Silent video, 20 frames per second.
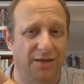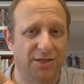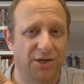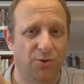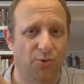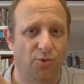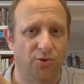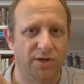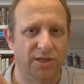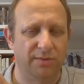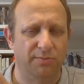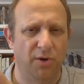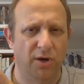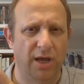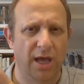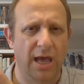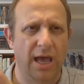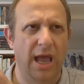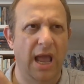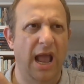quarter of the book,
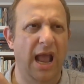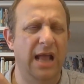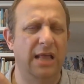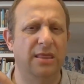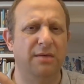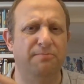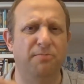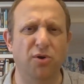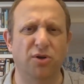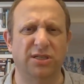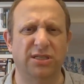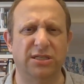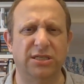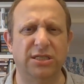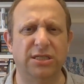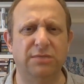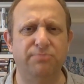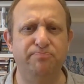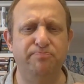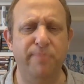the book
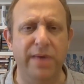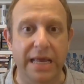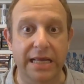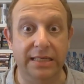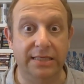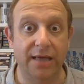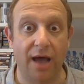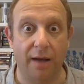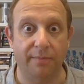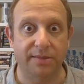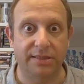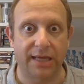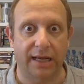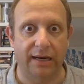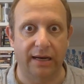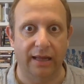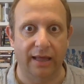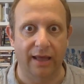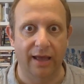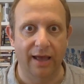speeds up
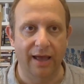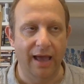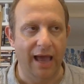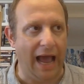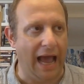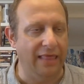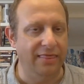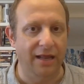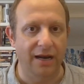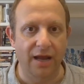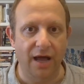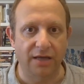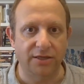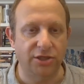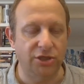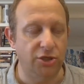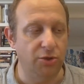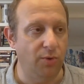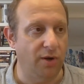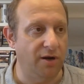suddenly. And the
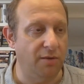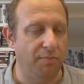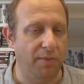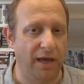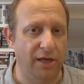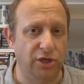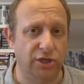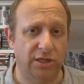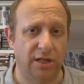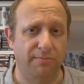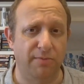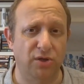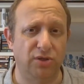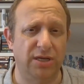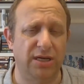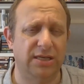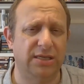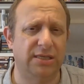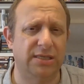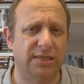last 200 pages are the most
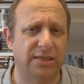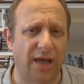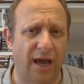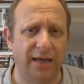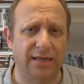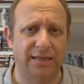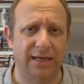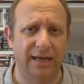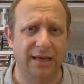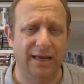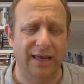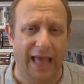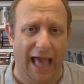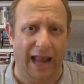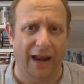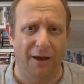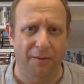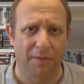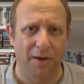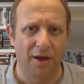exciting
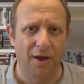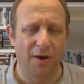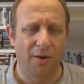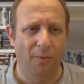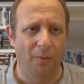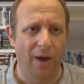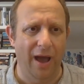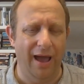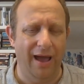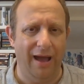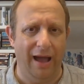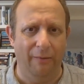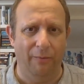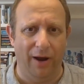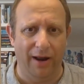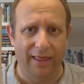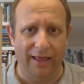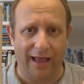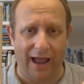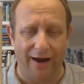gallop, where one
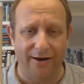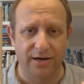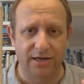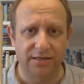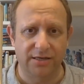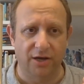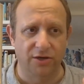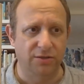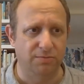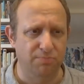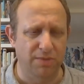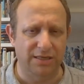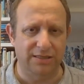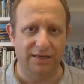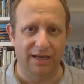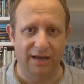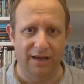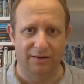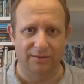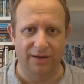of the characters goes
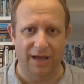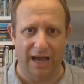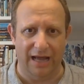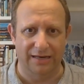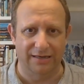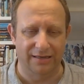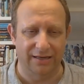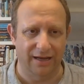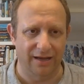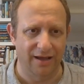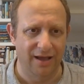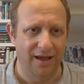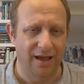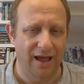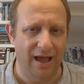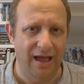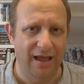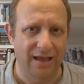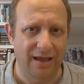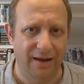missing, and
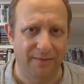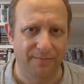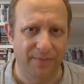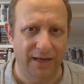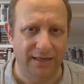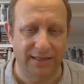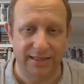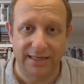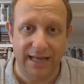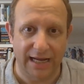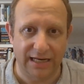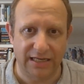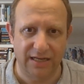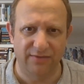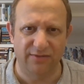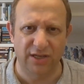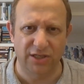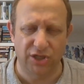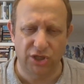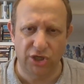a
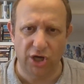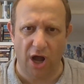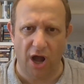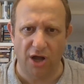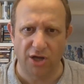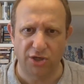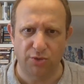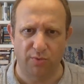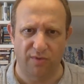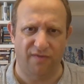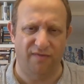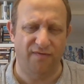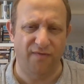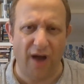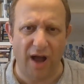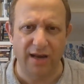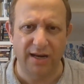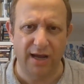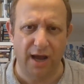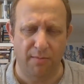detective is charged with
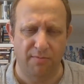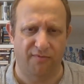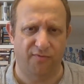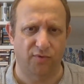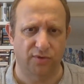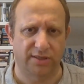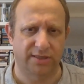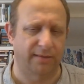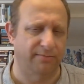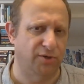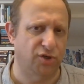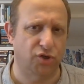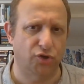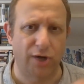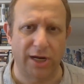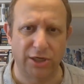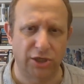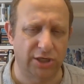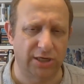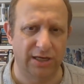finding her before some
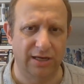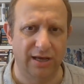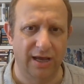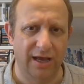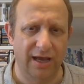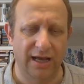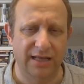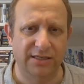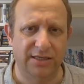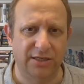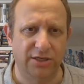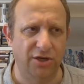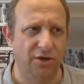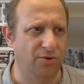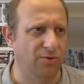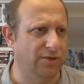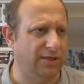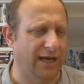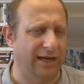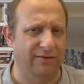tragedy
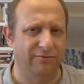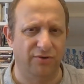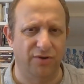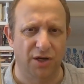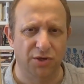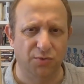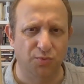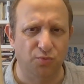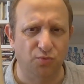ensues, and goes